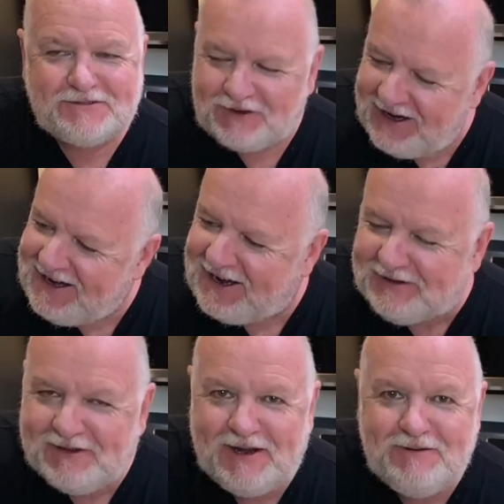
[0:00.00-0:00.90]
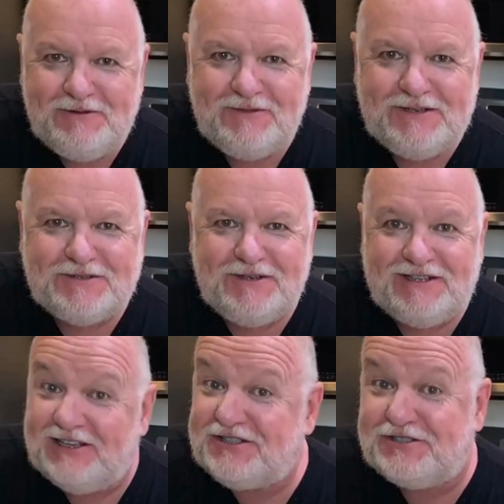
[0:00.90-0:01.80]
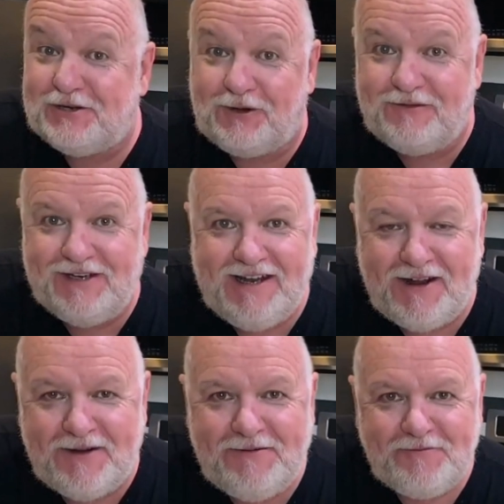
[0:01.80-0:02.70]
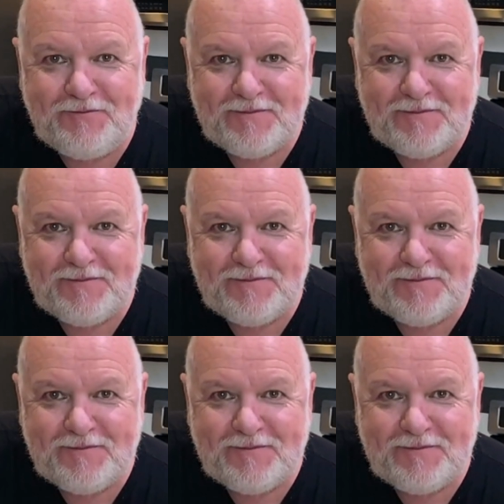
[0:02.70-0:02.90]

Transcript: Try it out. I hope you've enjoyed this short video.